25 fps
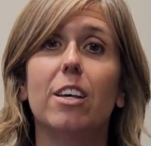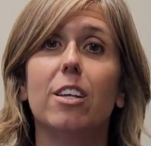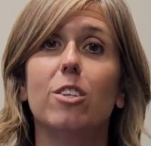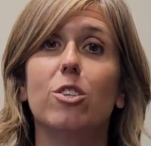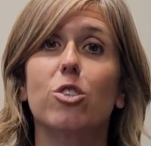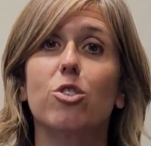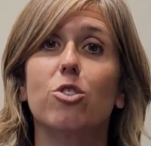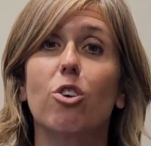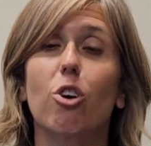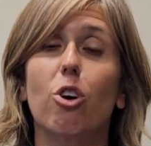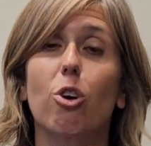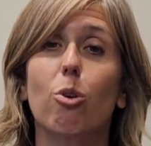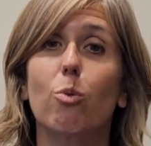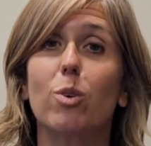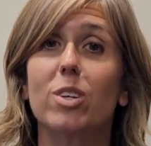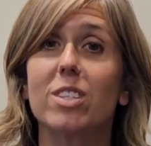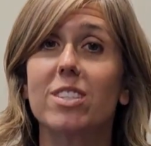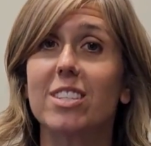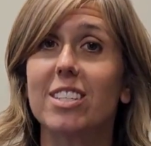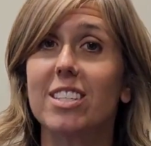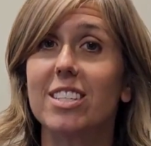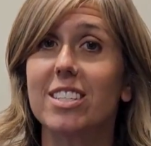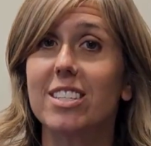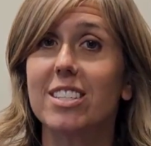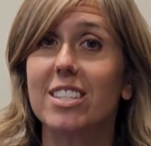So it was
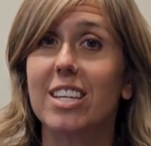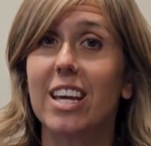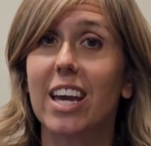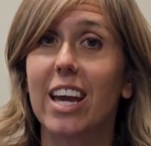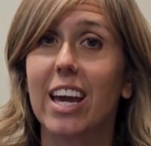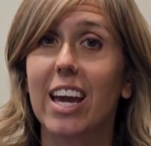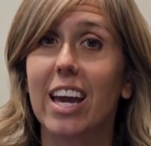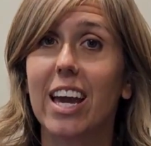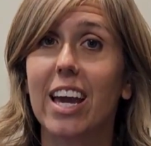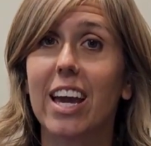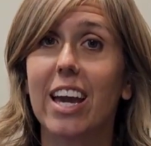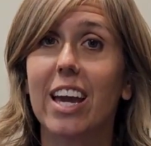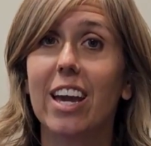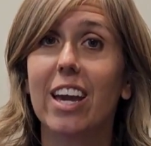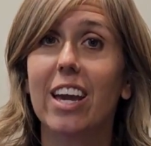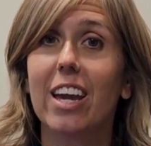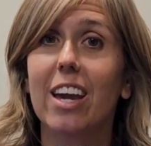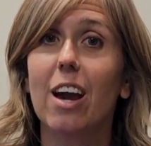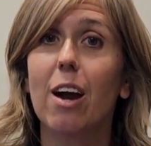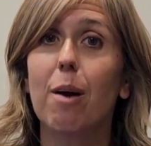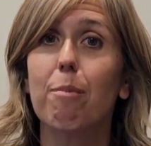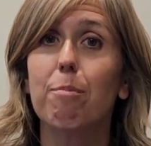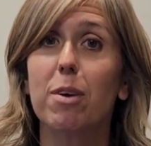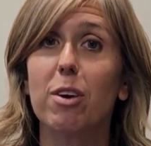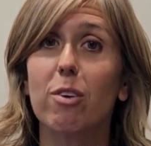the day
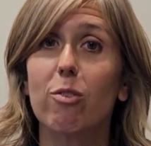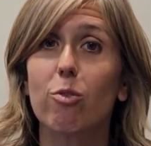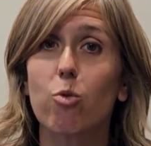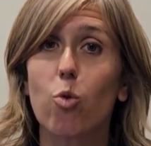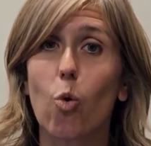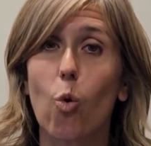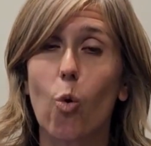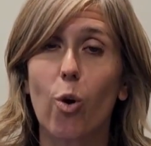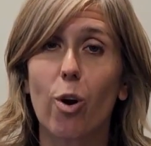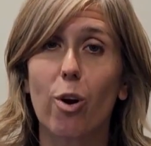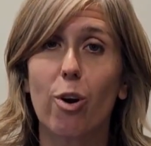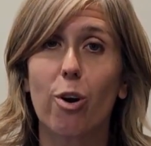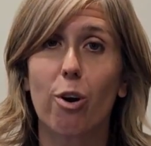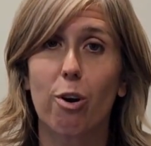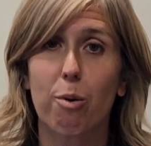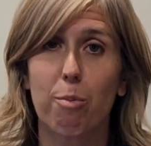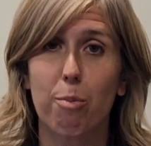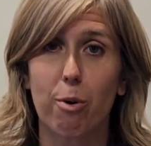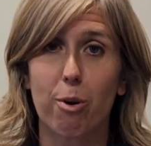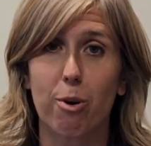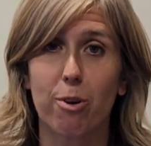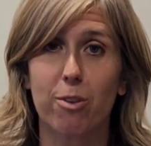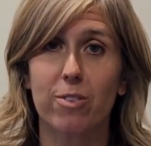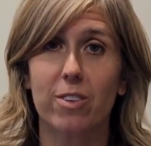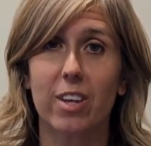before her
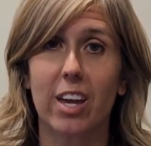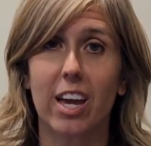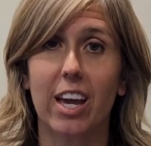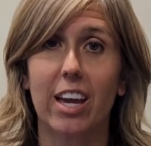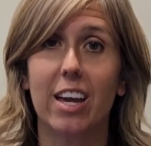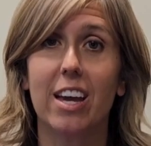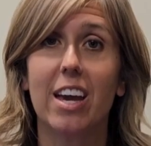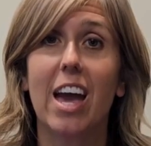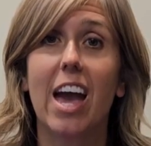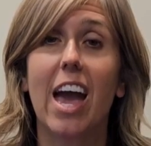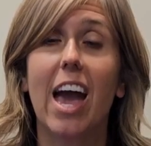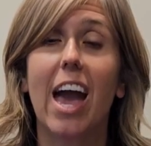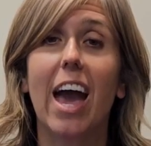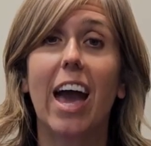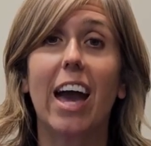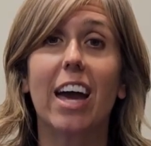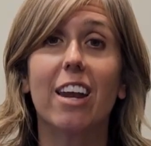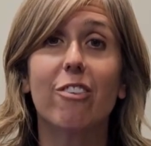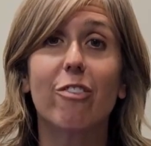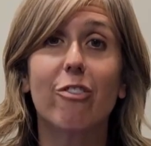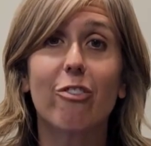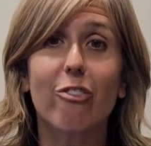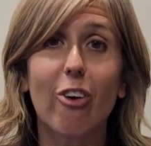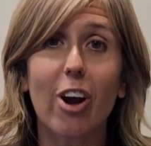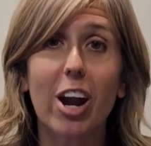birthday,
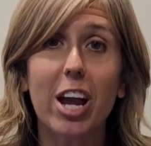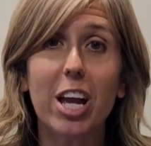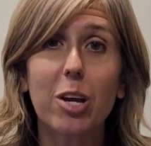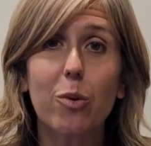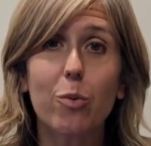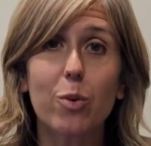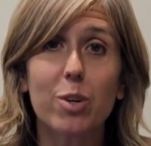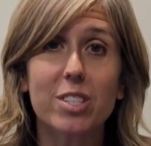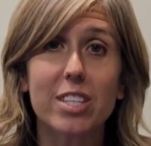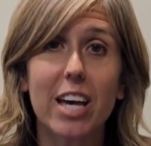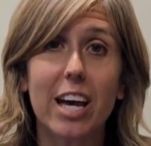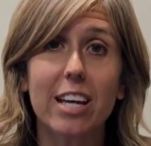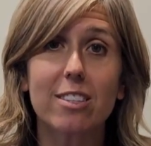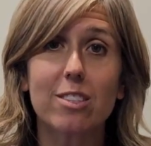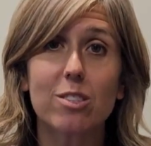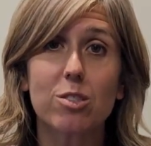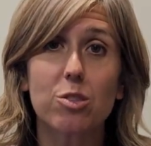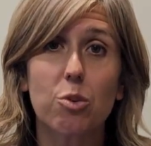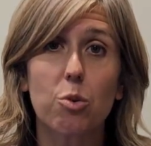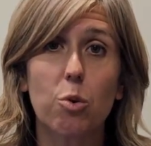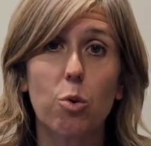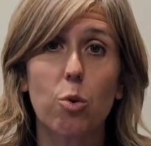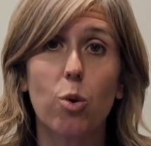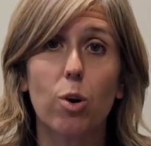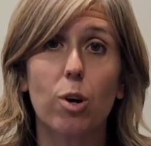and Frank was at
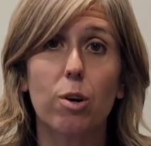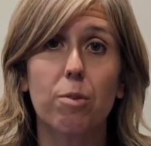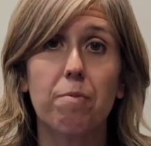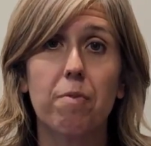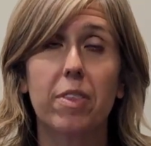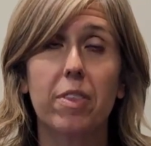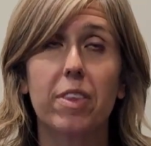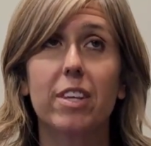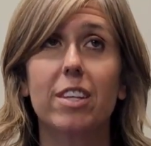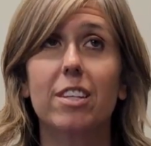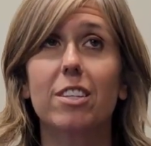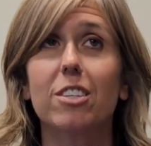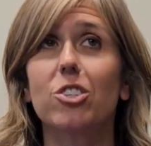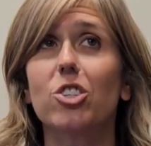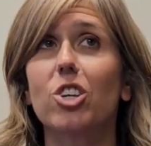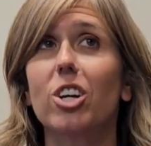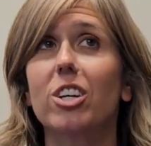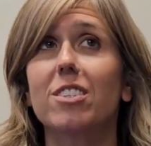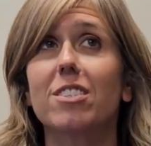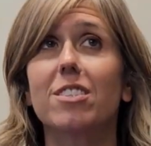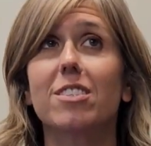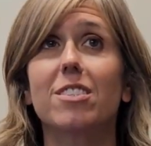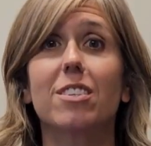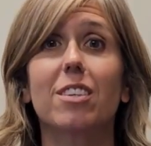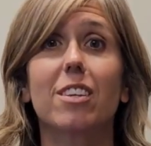school,
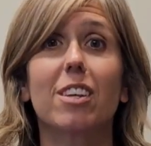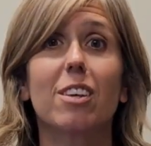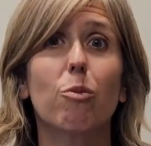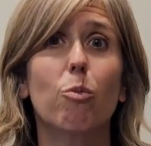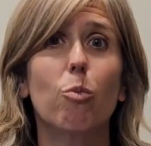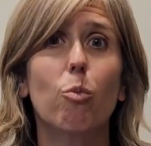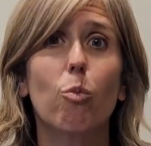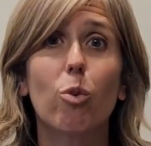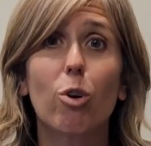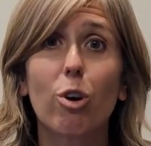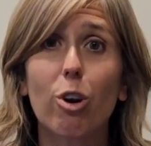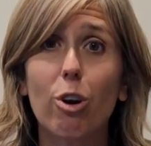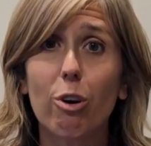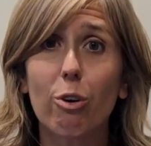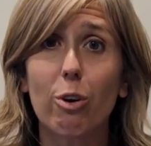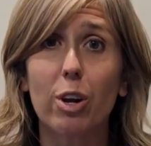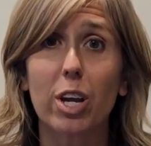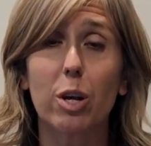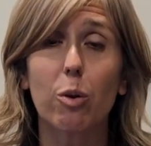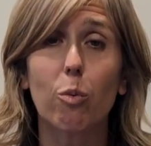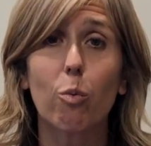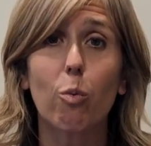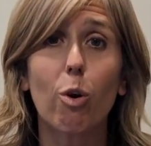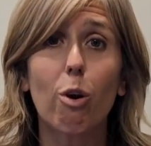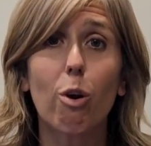just
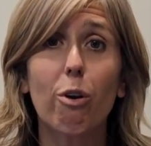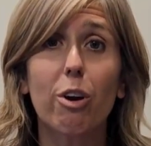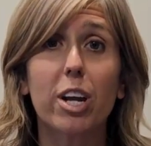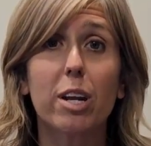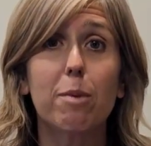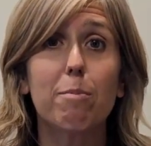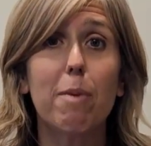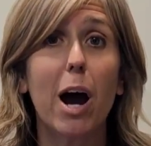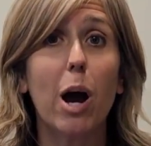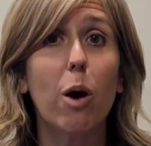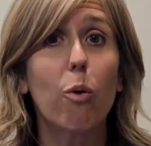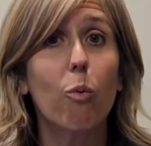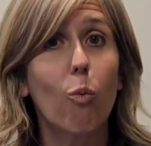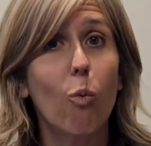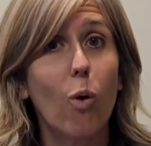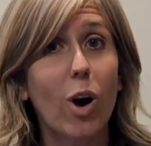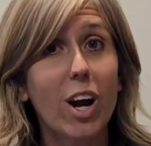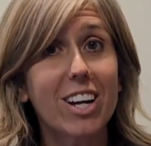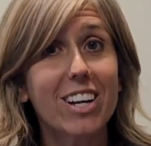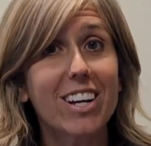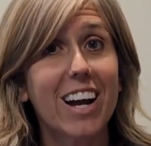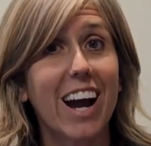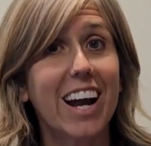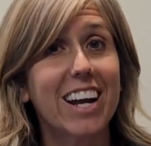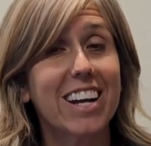worried about
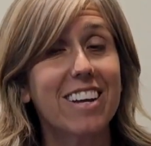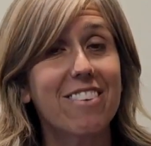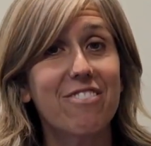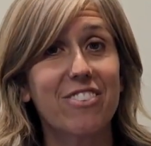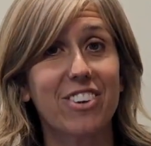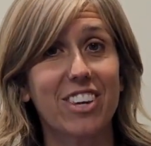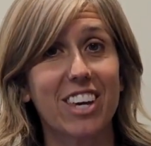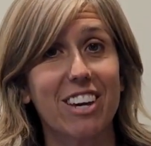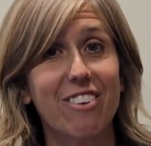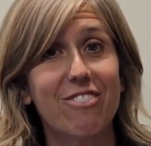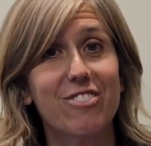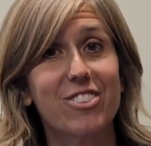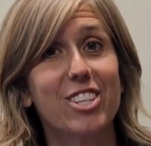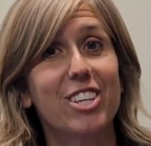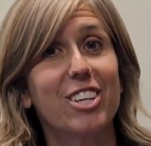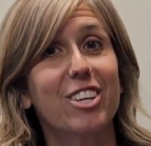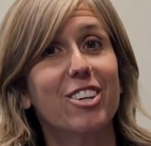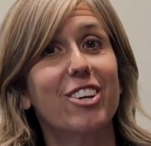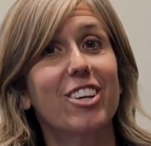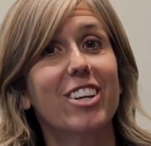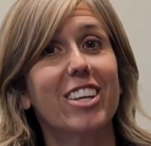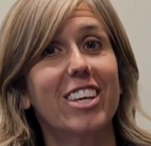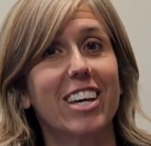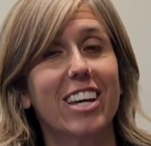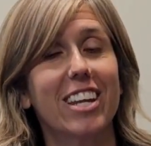what kind of gift he
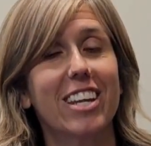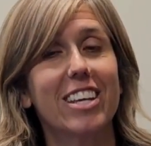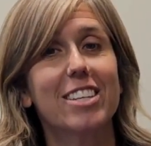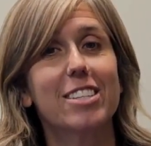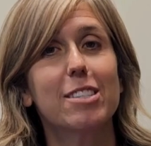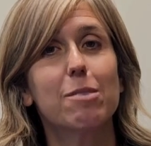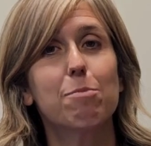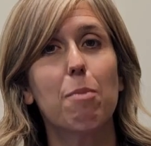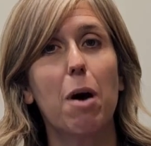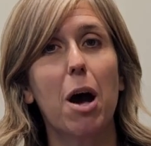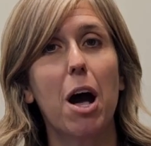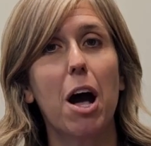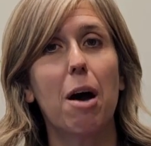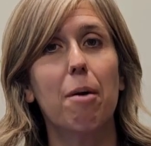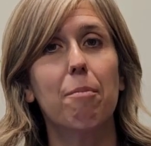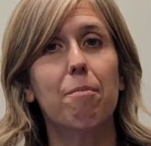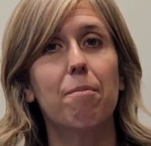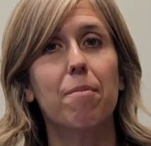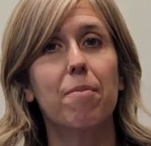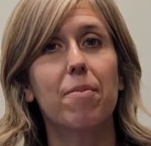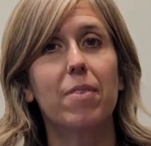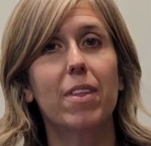could get his mom.